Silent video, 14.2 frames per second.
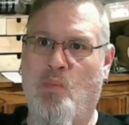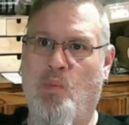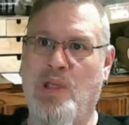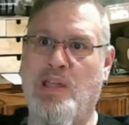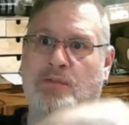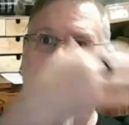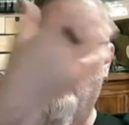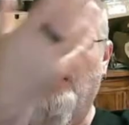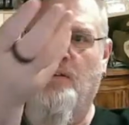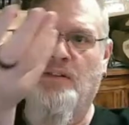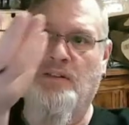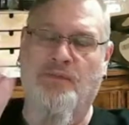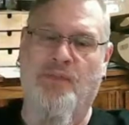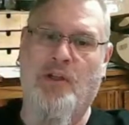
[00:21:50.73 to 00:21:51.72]
we have
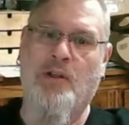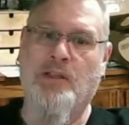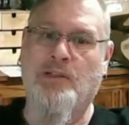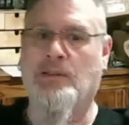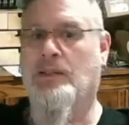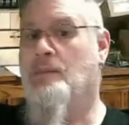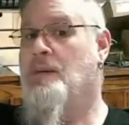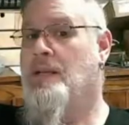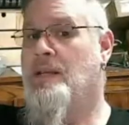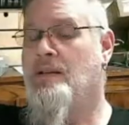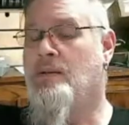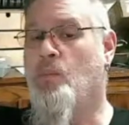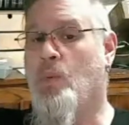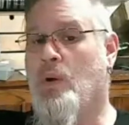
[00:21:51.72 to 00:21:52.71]
been very
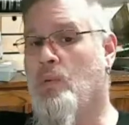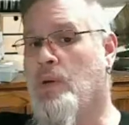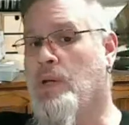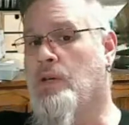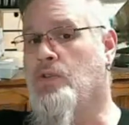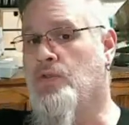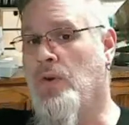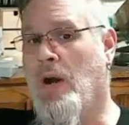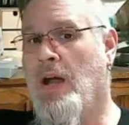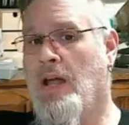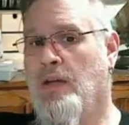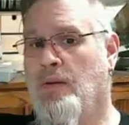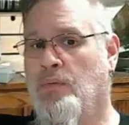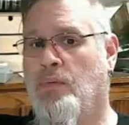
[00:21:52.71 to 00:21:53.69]
limited in where we can
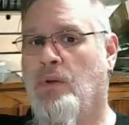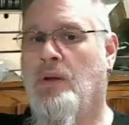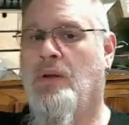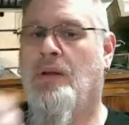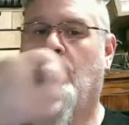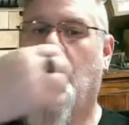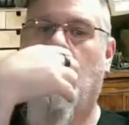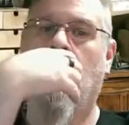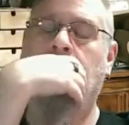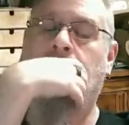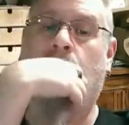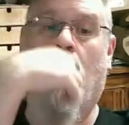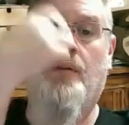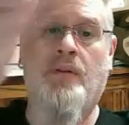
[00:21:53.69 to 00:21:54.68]
drive.
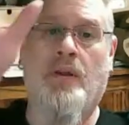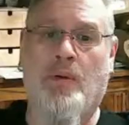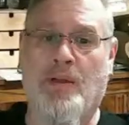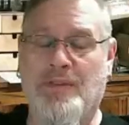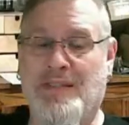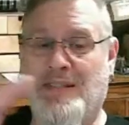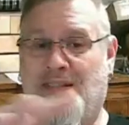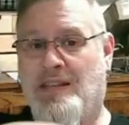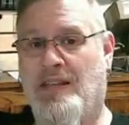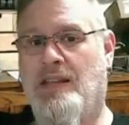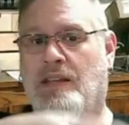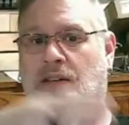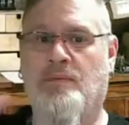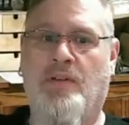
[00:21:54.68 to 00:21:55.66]
Driving around the
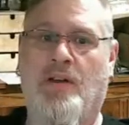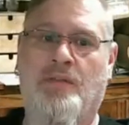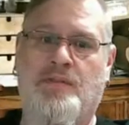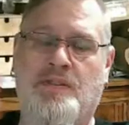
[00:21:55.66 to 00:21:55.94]
city of